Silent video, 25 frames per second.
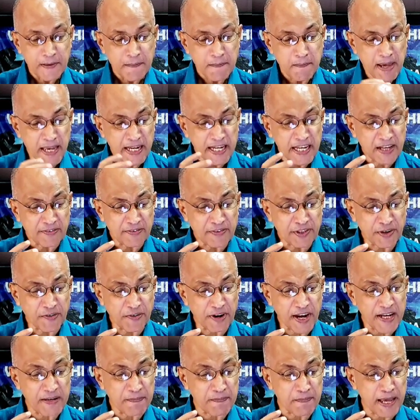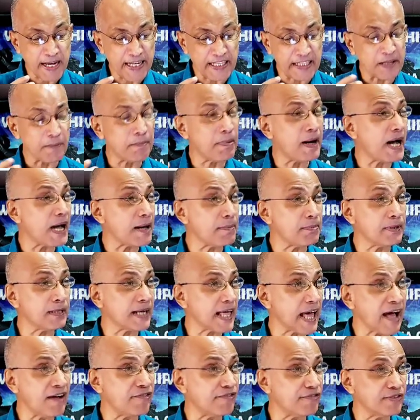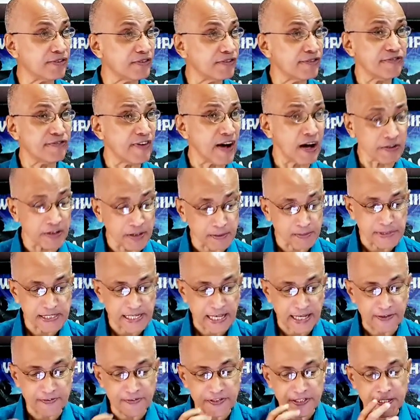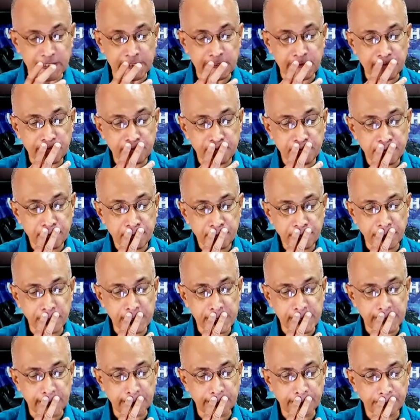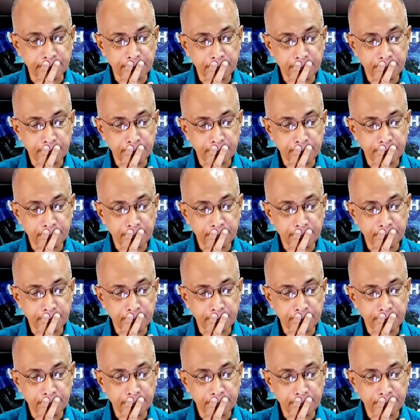Many of the great men in the Bible have found themselves in prison.